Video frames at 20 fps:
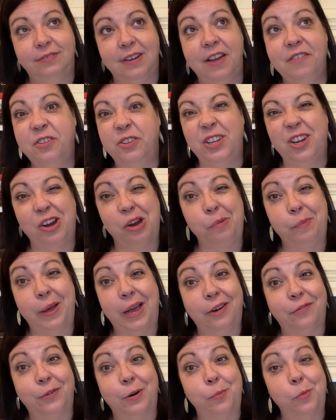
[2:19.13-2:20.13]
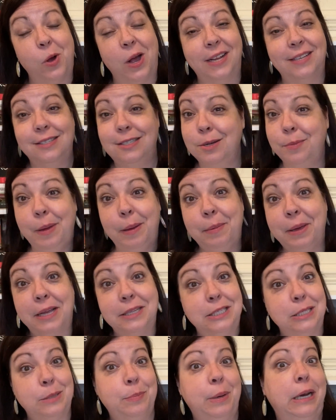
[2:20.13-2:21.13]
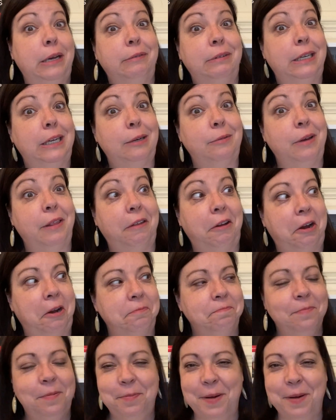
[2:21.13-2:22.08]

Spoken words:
I've only heard back from one, so maybe I'll just buddy read it with her.